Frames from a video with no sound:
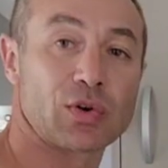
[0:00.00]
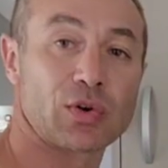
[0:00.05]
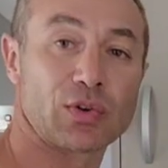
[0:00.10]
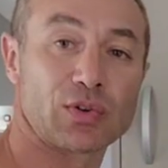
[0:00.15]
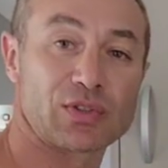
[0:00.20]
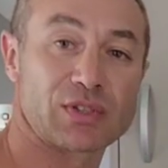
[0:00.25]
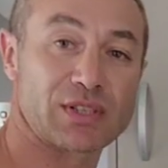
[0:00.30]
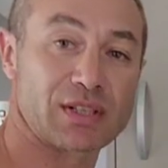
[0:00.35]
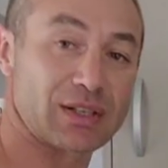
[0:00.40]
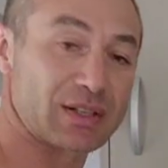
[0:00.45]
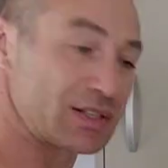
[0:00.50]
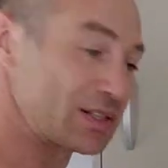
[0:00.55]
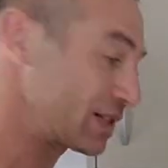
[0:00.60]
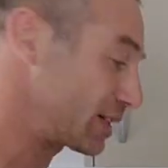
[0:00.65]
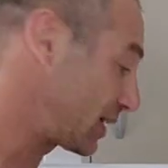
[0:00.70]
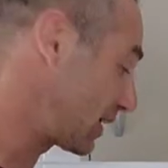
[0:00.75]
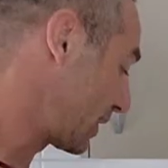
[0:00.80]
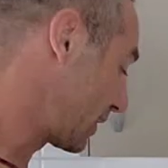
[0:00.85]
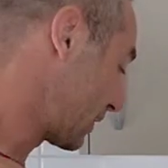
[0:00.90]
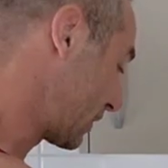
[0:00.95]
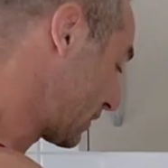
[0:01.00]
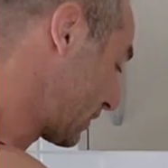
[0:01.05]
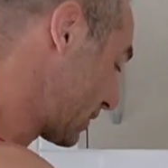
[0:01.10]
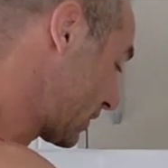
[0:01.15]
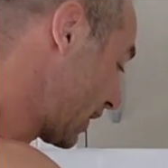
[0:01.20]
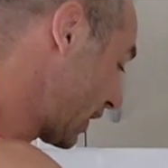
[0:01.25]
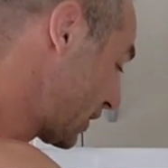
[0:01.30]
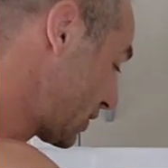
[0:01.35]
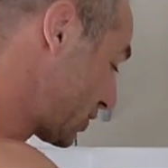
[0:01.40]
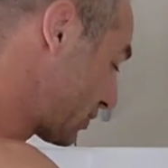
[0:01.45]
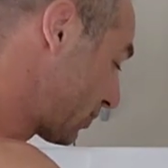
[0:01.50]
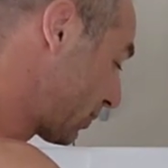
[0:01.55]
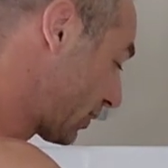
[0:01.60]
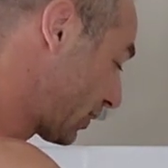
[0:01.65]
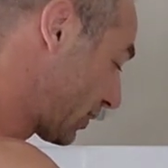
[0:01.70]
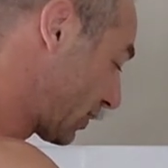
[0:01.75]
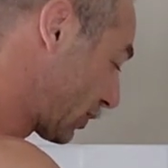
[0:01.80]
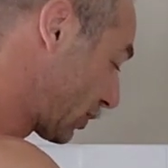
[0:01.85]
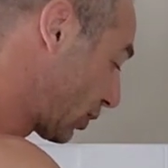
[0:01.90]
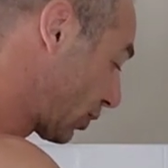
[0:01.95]
contacts in touch
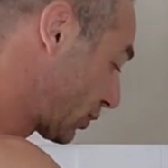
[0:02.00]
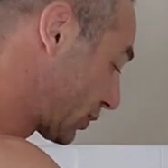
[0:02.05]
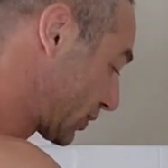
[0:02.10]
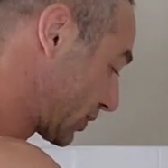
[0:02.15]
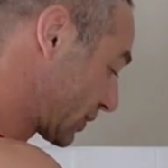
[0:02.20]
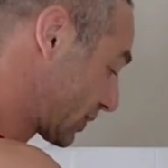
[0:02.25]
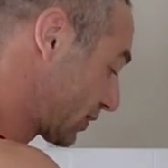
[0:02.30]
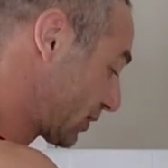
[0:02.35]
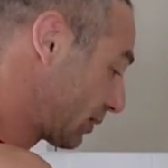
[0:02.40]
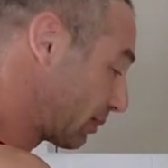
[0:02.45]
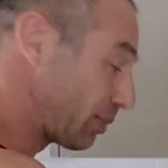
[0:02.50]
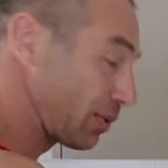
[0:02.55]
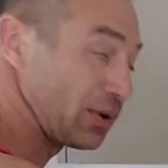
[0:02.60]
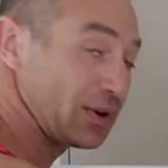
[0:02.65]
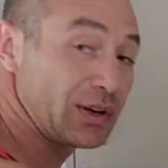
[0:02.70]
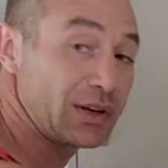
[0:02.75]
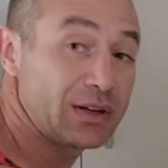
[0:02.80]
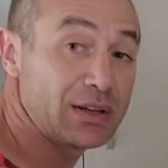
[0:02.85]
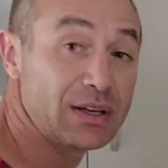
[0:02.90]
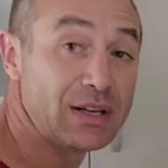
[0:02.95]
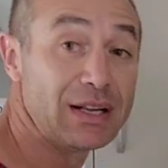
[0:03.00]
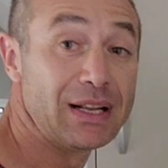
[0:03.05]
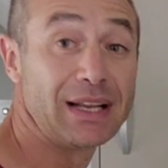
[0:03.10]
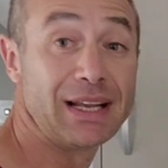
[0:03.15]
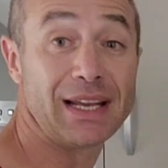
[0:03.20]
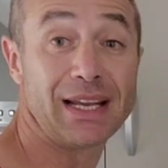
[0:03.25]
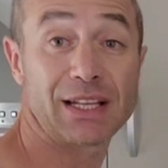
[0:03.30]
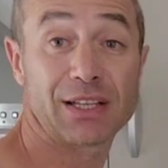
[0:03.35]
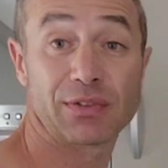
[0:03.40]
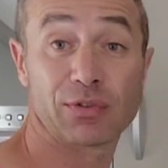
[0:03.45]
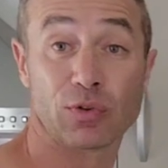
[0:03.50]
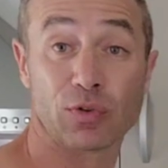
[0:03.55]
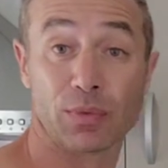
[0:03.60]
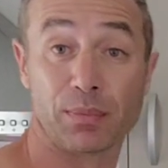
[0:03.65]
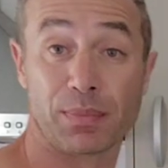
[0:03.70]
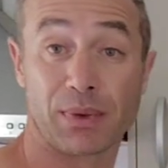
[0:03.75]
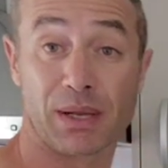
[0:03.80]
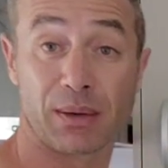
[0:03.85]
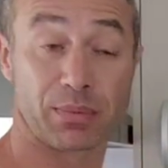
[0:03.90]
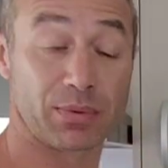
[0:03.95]
with the contacts on the body, it will
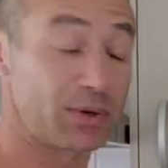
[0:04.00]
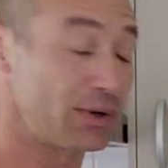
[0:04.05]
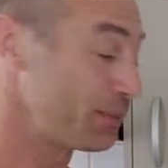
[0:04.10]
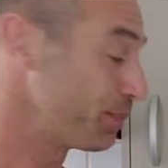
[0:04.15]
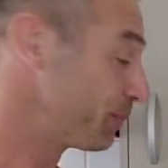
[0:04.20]
beep.